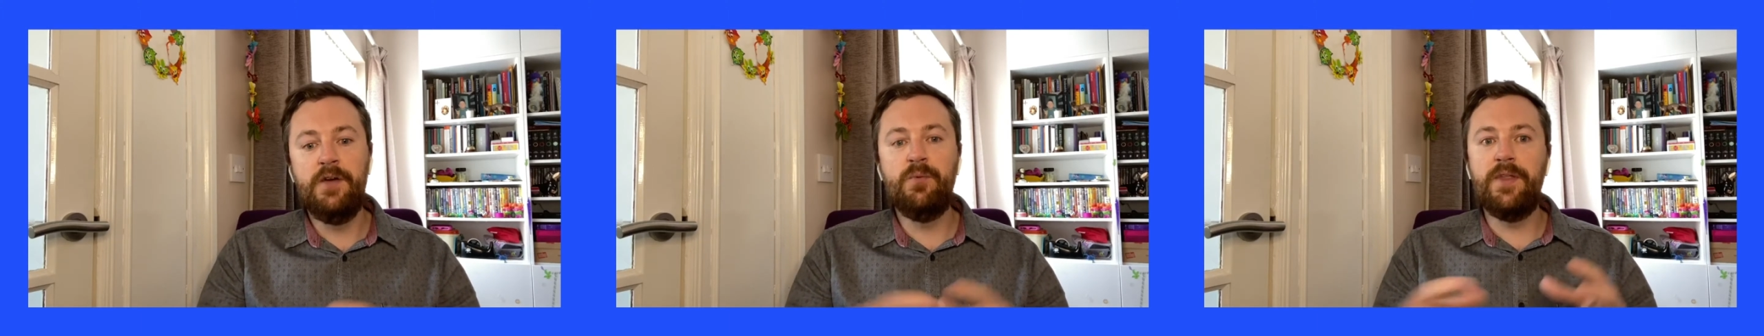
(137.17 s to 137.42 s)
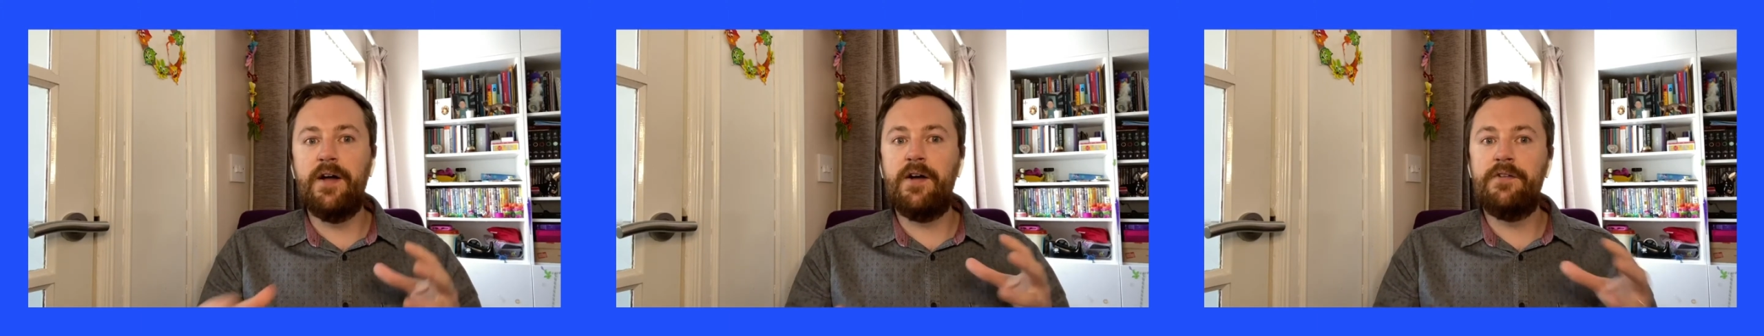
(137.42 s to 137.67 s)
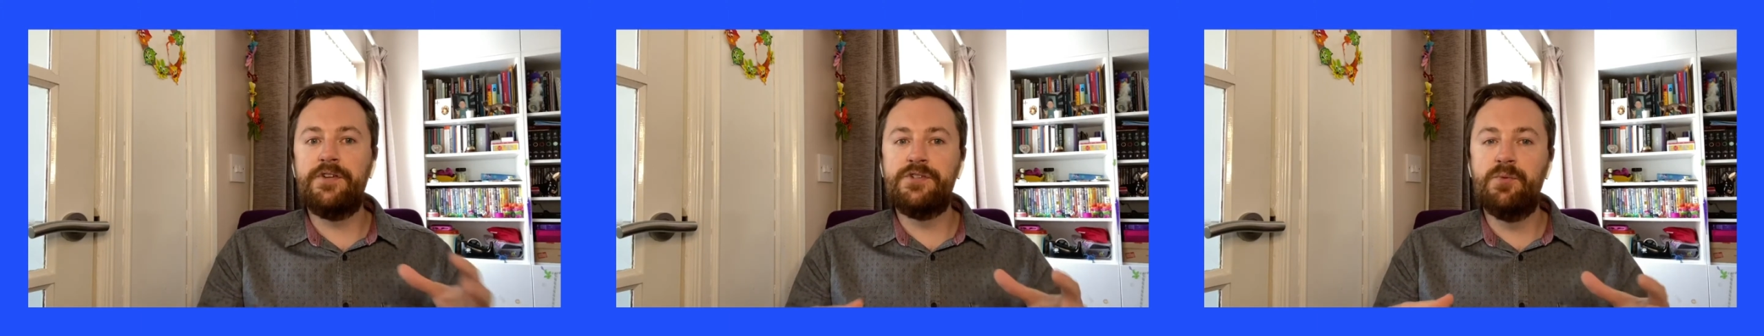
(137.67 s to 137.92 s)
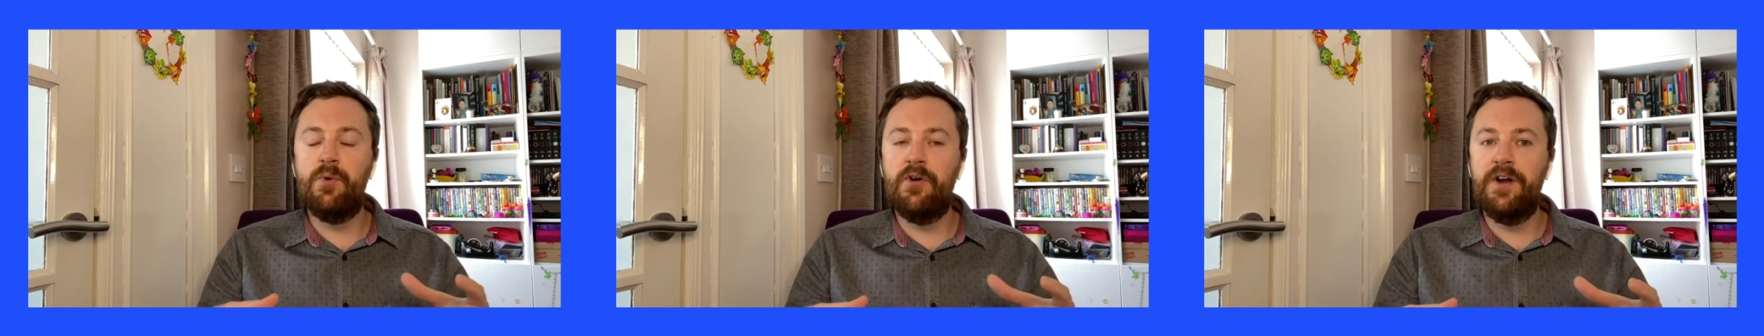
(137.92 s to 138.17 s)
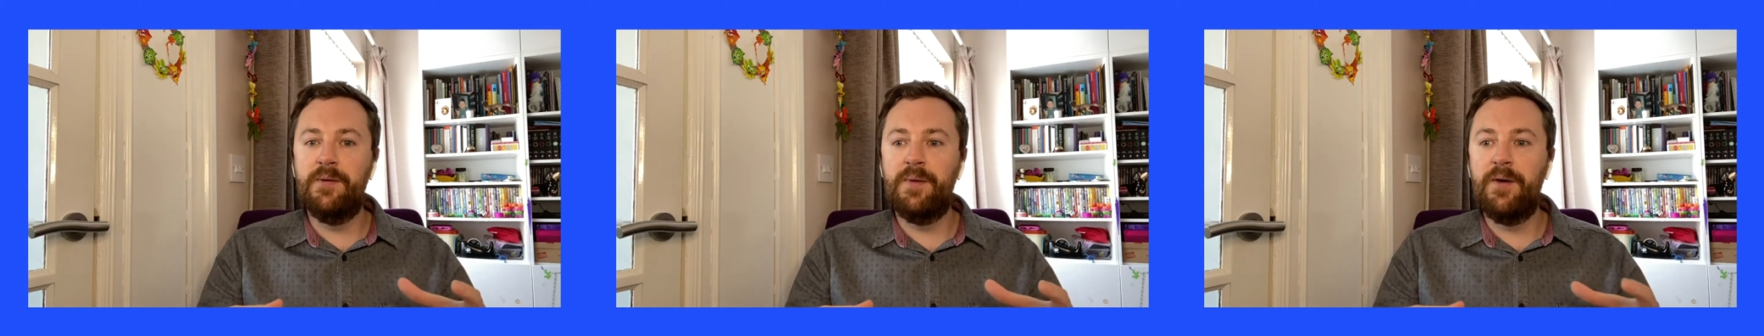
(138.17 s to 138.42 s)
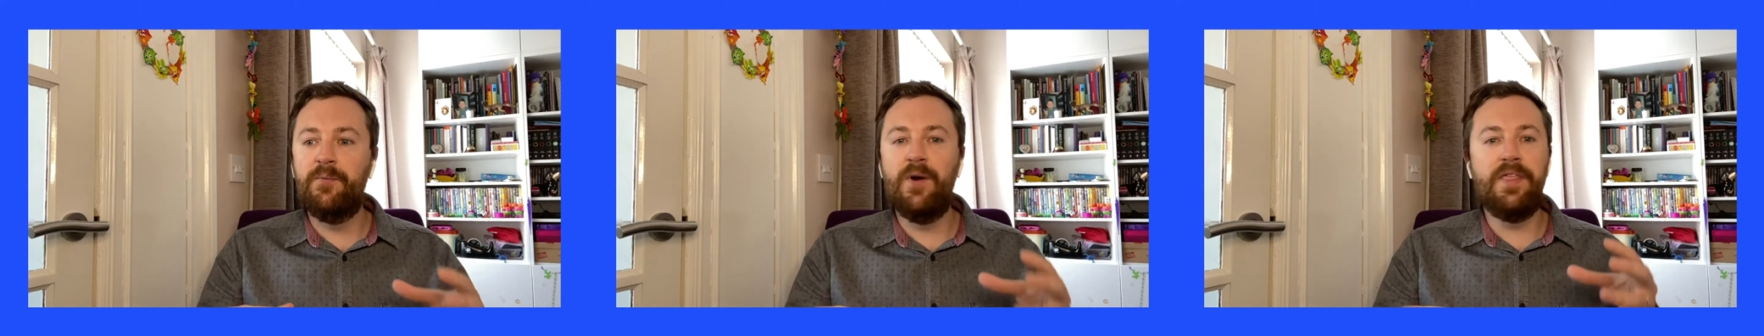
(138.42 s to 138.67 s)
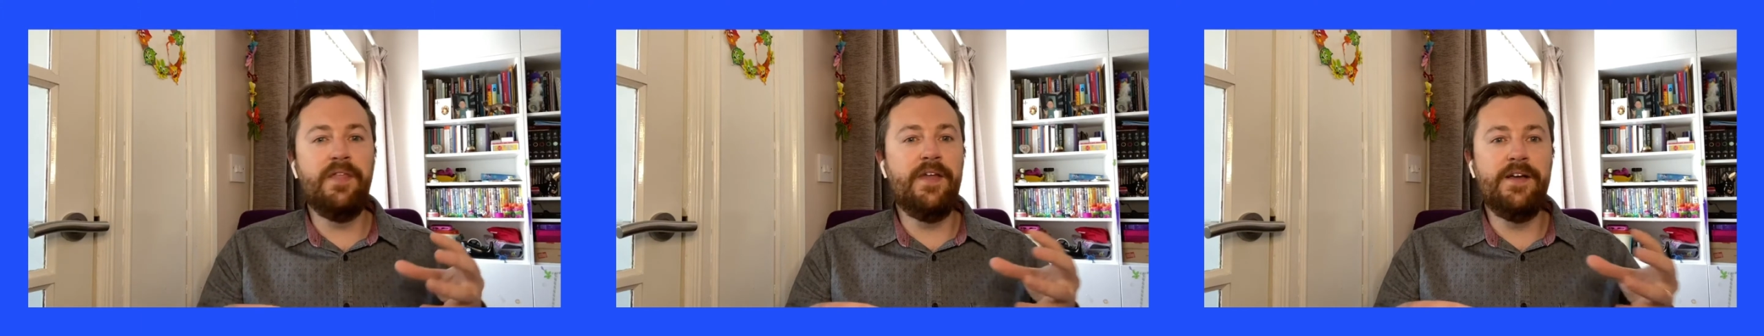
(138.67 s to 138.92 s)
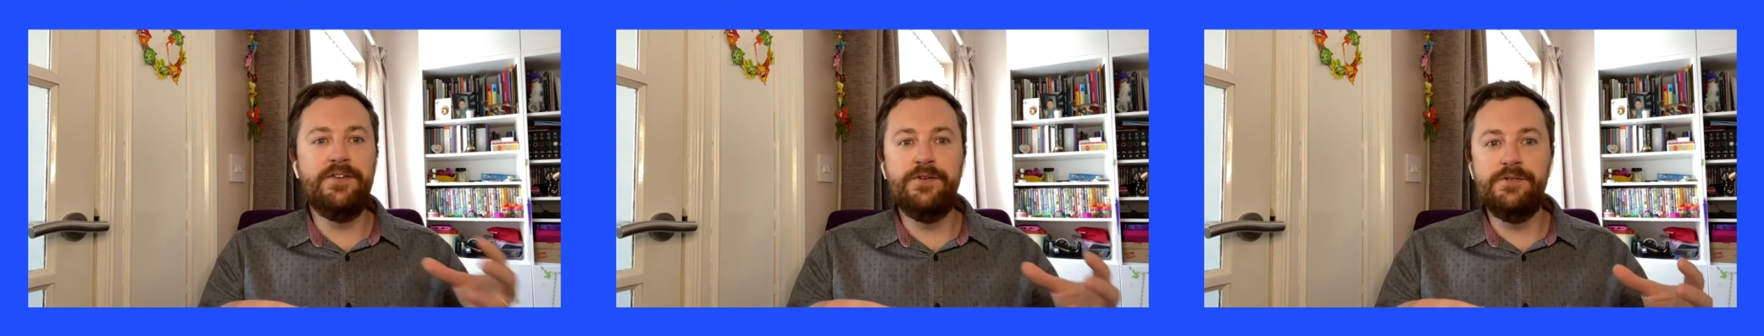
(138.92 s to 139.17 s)
without having to worry about whether
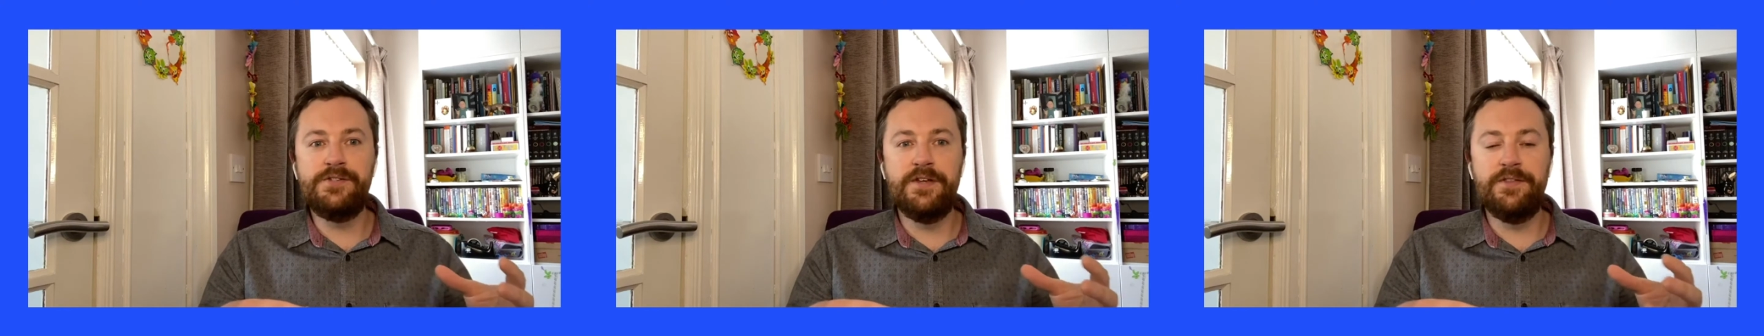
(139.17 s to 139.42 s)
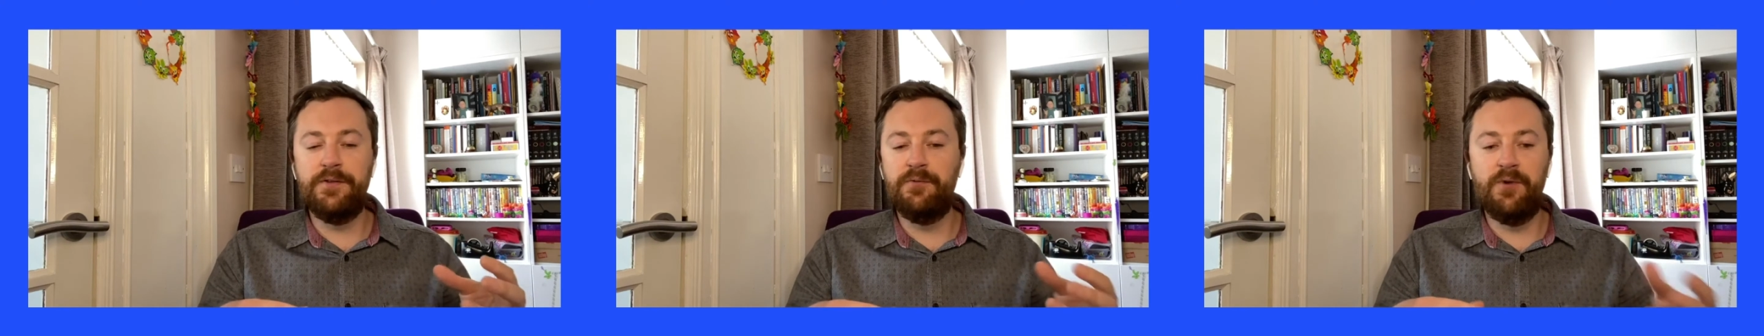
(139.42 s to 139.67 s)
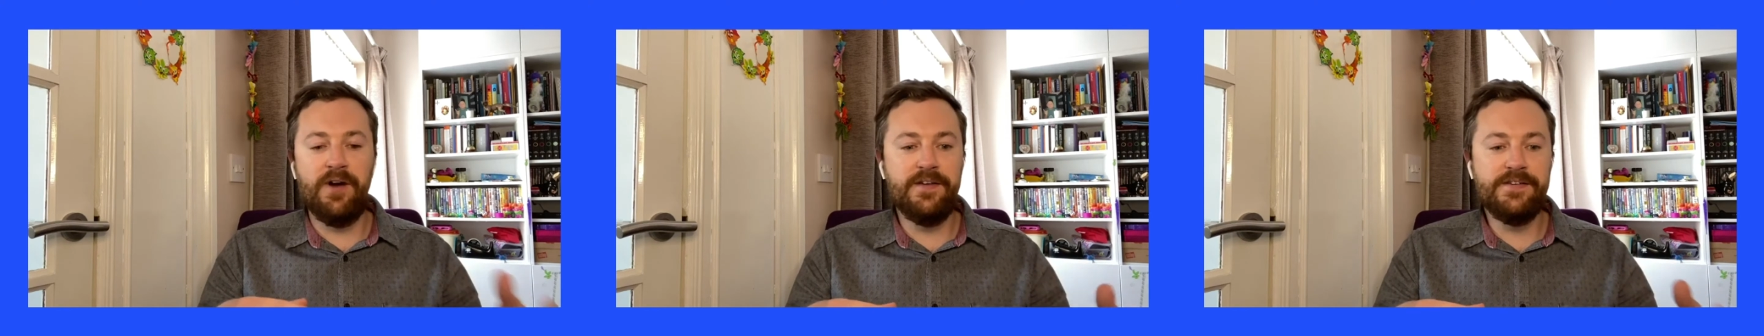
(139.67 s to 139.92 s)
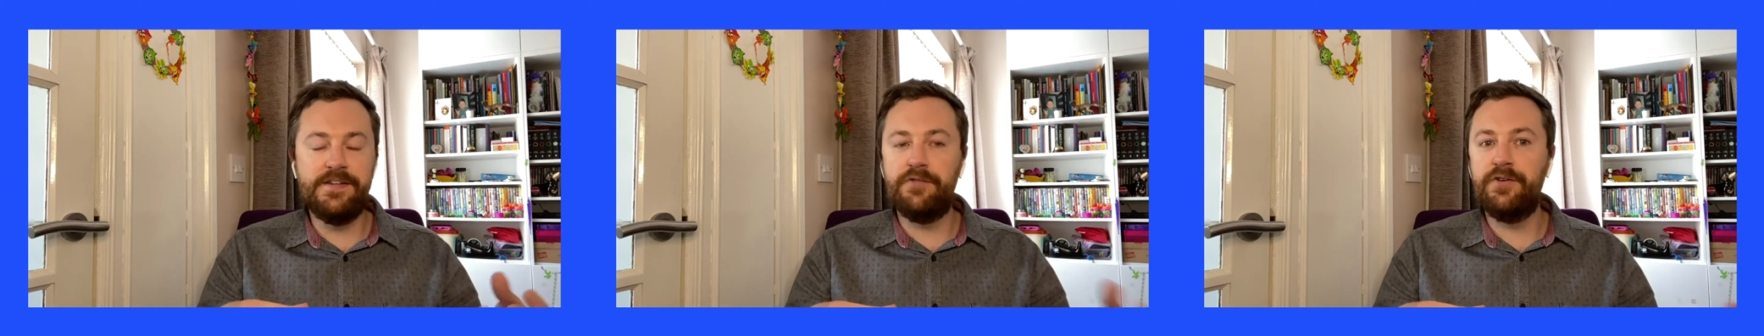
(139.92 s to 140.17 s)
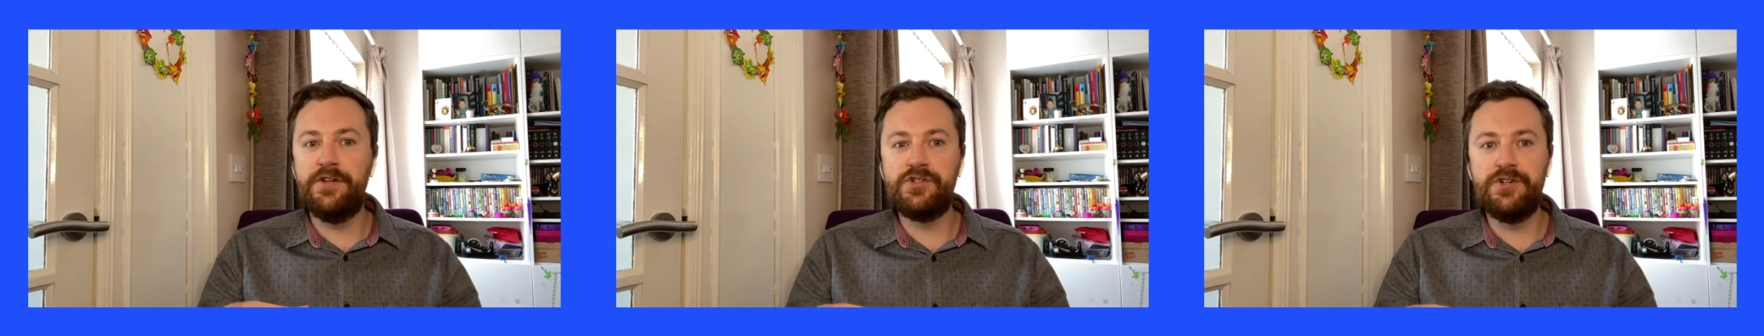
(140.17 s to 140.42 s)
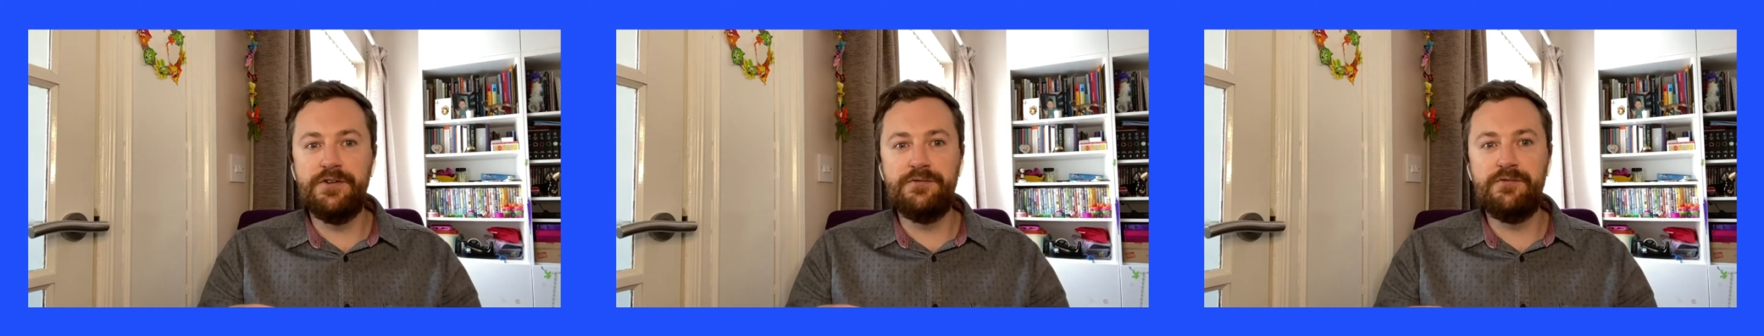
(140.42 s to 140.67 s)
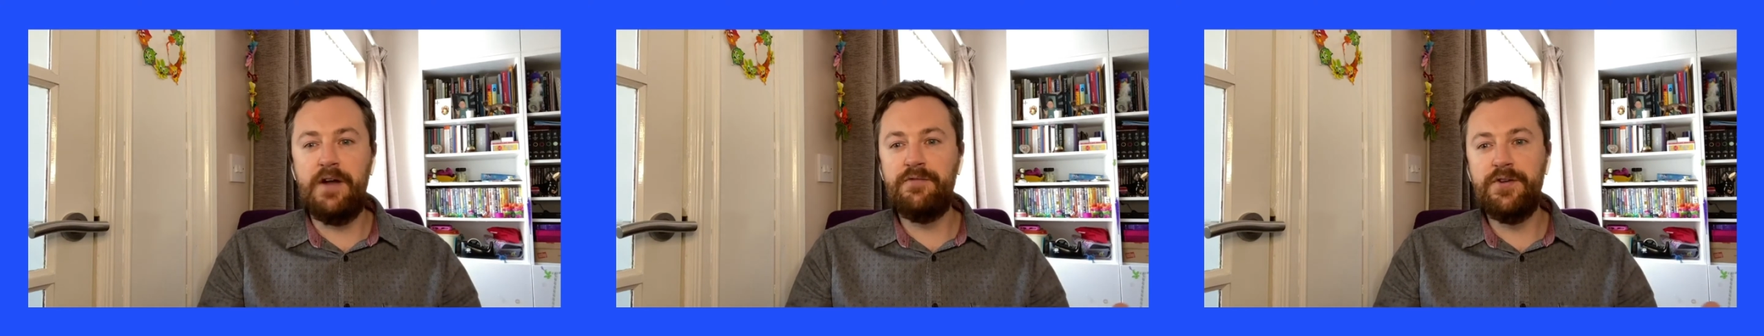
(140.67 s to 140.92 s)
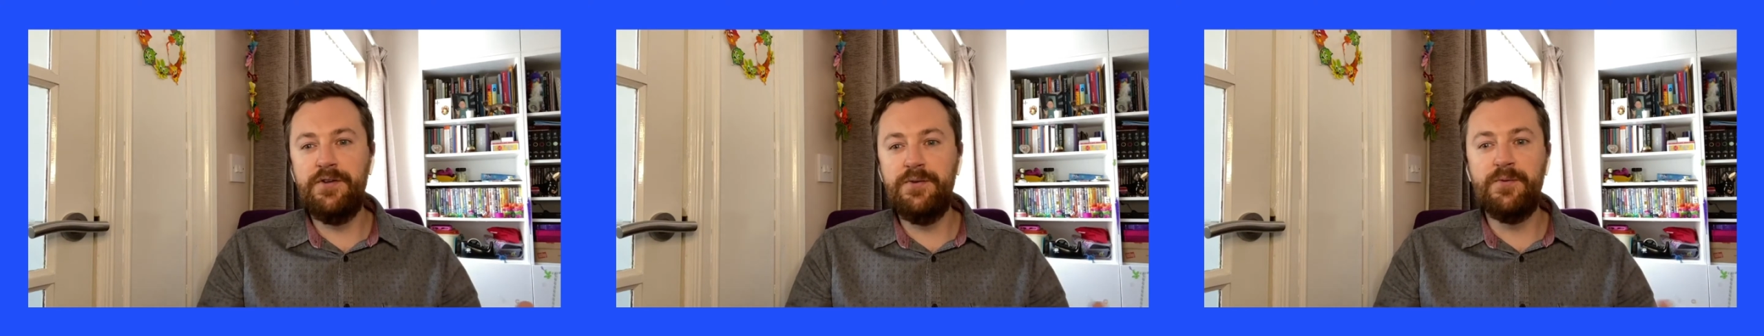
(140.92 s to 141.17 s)
they're using the right definition of
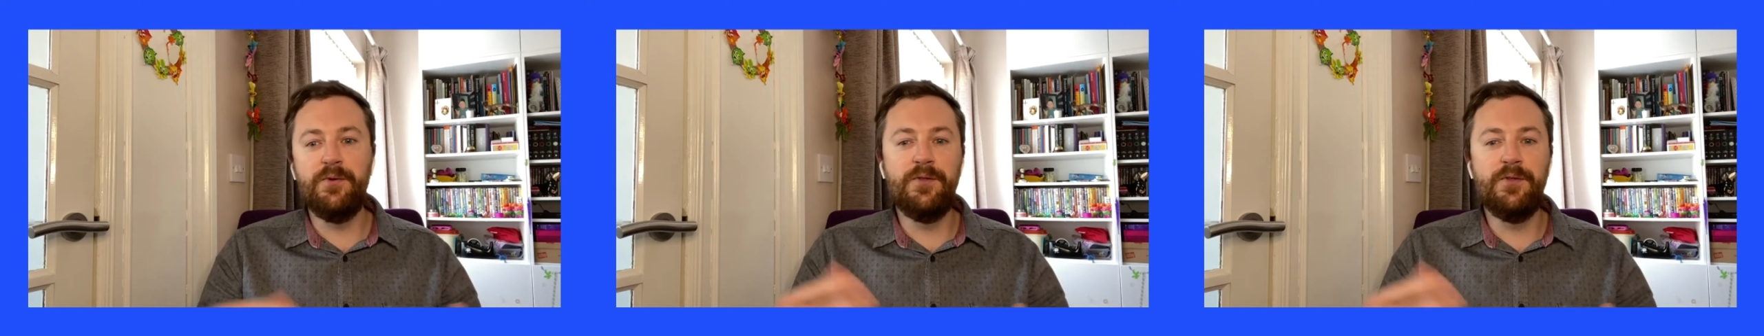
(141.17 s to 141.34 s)
revenue or